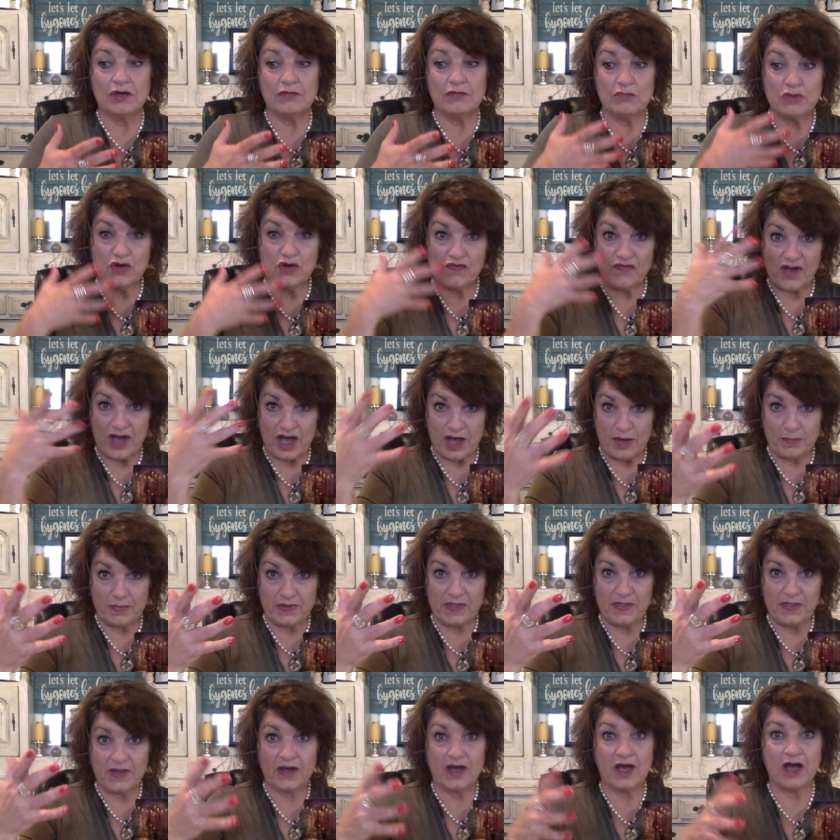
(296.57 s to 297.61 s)
move up
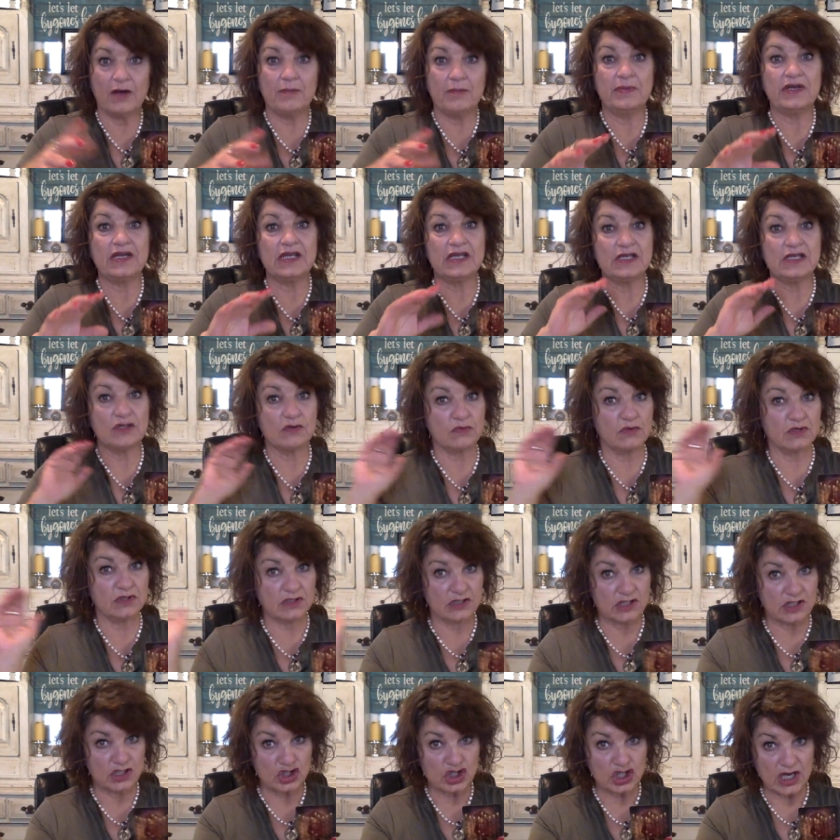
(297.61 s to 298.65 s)
in the company, you're
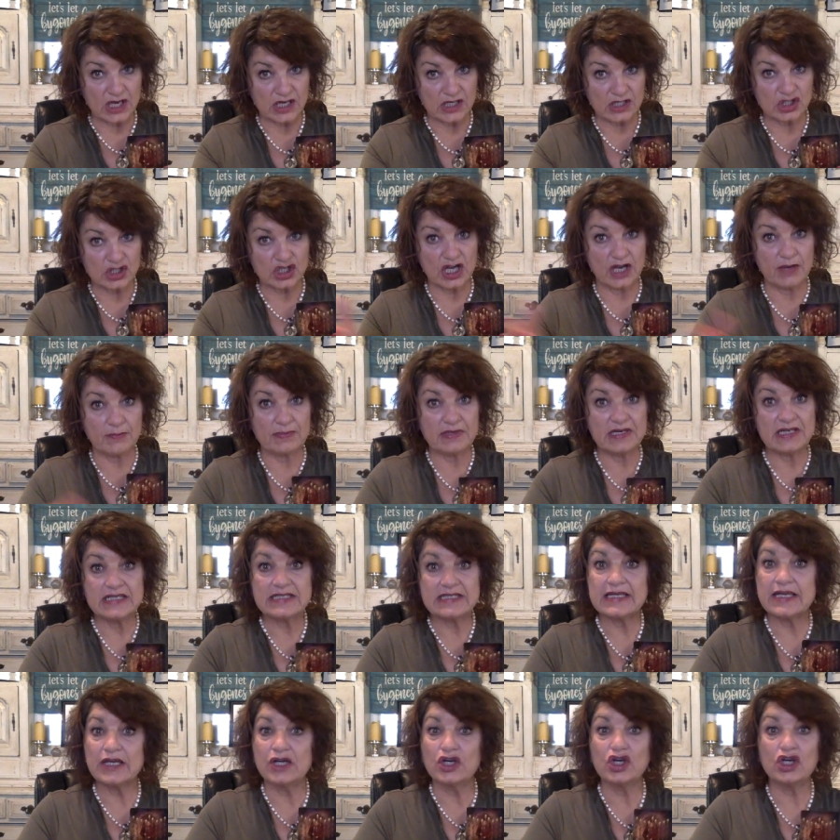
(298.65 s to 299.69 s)
wanting to change
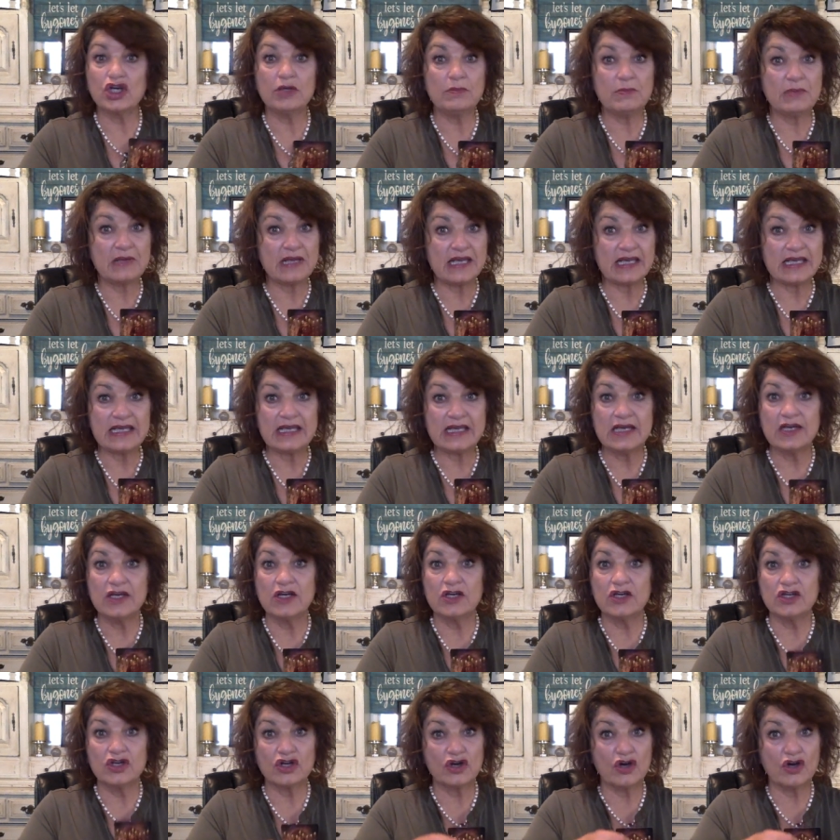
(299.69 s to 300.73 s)
companies. It could be
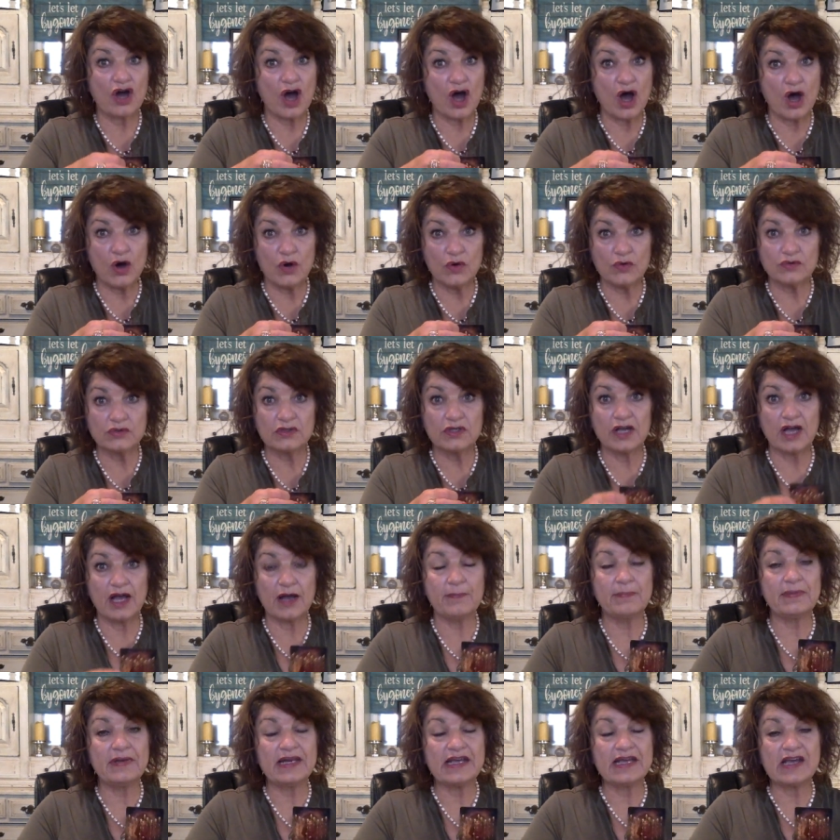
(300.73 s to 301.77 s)
your own
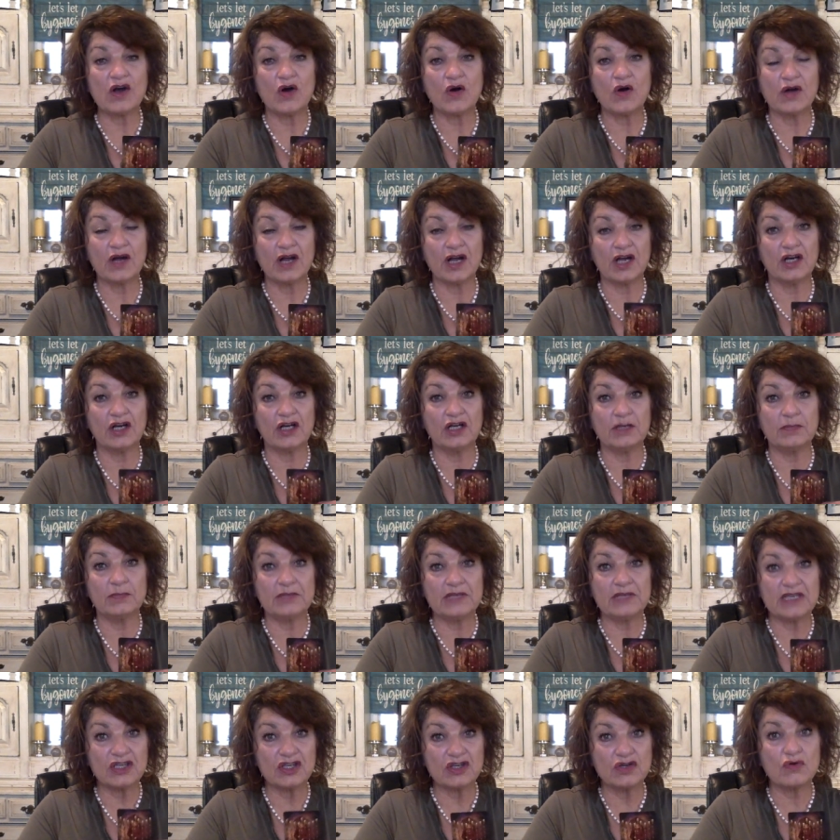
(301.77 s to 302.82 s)
company, or it could
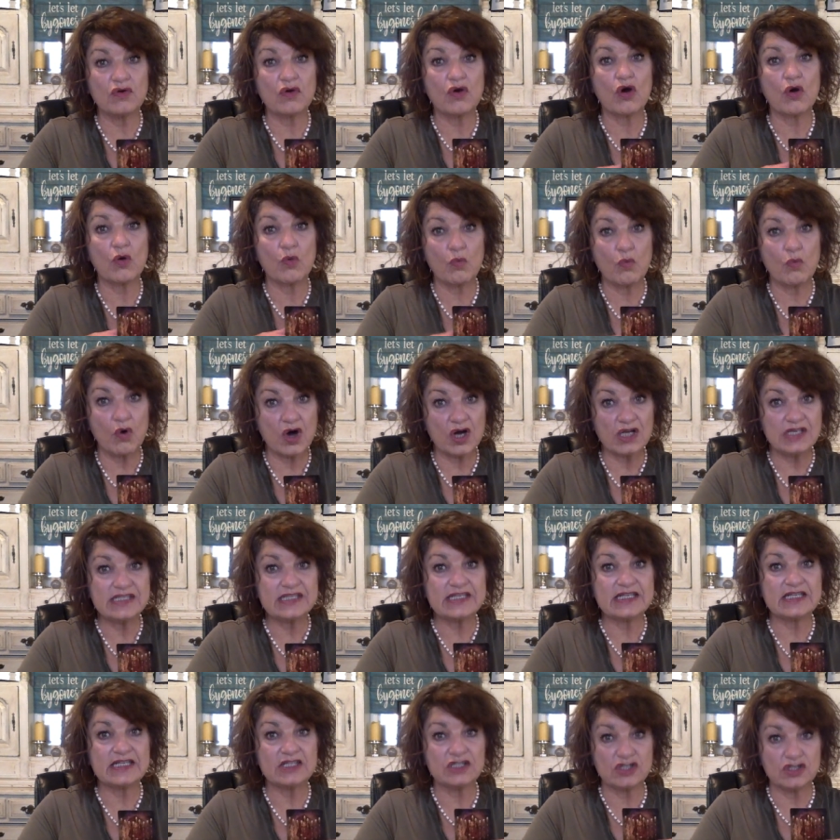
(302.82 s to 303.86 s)
be you are
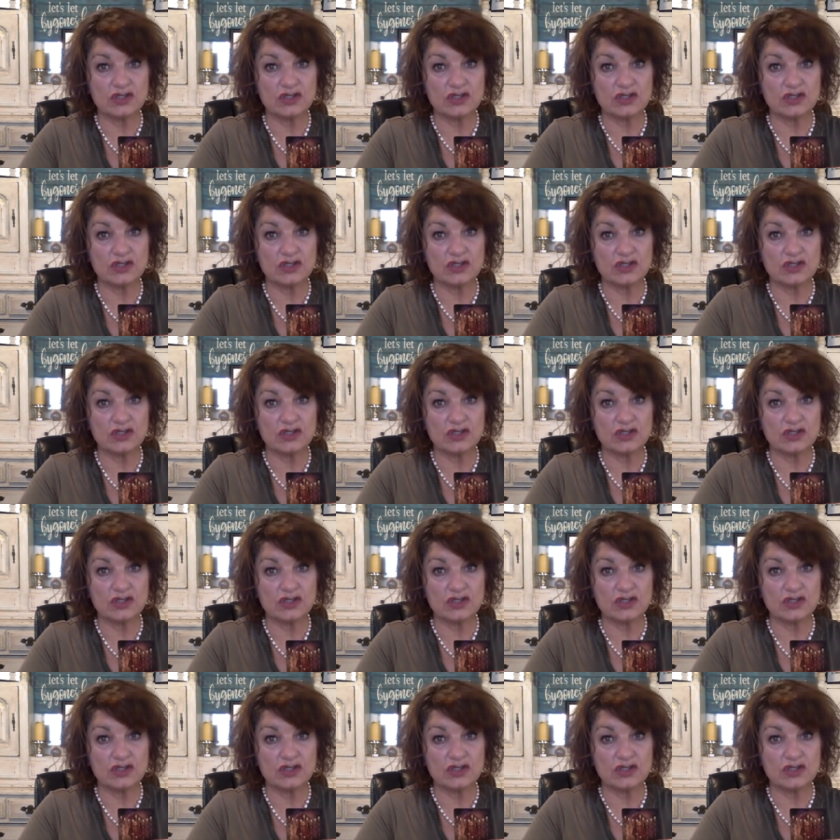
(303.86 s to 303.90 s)
wanting